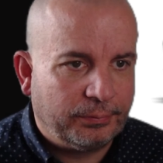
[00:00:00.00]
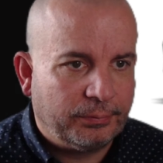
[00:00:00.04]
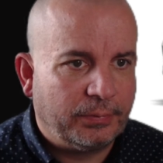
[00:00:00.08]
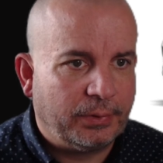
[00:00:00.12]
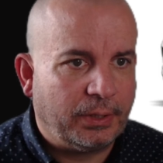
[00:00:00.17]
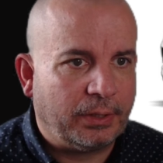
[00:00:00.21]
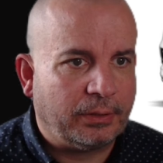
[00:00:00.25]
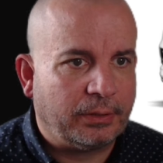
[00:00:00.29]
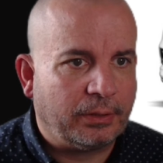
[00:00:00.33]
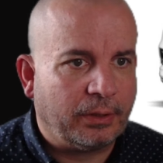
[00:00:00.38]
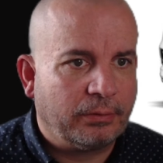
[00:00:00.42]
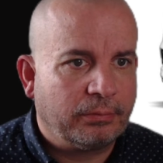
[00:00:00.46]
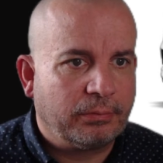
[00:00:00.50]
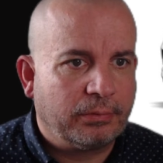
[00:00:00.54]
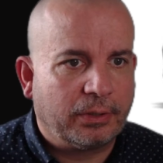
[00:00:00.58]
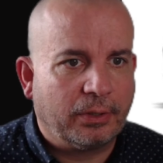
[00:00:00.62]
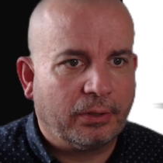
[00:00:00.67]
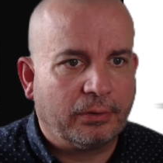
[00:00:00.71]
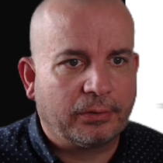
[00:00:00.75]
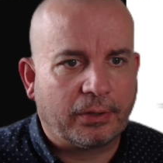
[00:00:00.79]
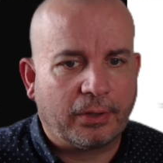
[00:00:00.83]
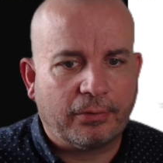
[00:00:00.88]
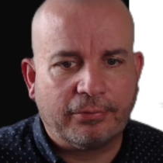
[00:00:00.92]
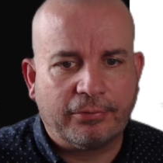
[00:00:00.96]
There you go,
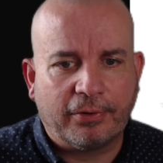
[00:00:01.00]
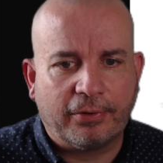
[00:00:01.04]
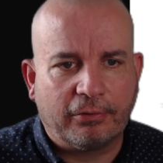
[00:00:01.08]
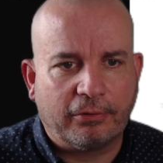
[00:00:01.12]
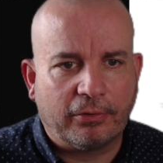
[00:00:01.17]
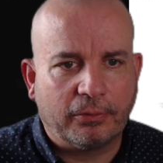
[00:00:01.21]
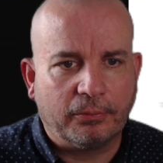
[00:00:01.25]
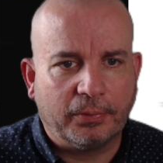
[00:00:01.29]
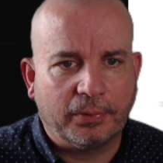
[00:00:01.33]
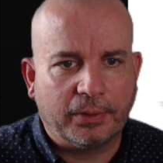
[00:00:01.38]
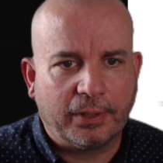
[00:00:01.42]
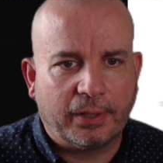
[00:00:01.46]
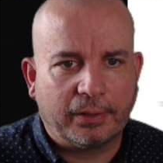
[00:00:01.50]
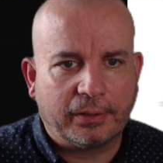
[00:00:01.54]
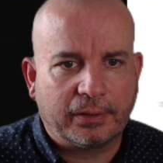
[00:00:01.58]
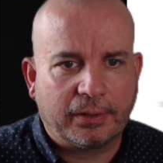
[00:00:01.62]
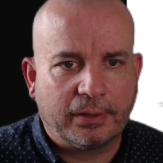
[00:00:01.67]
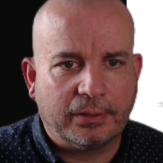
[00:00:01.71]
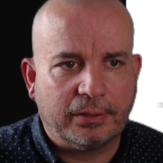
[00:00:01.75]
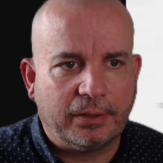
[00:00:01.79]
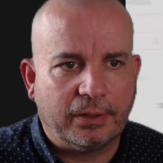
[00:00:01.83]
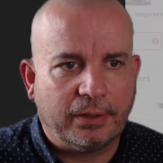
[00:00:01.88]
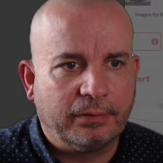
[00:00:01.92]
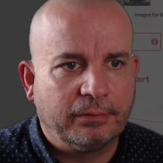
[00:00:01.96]
can't go far wrong with that,
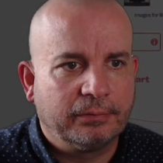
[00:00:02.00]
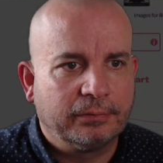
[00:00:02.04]
can you?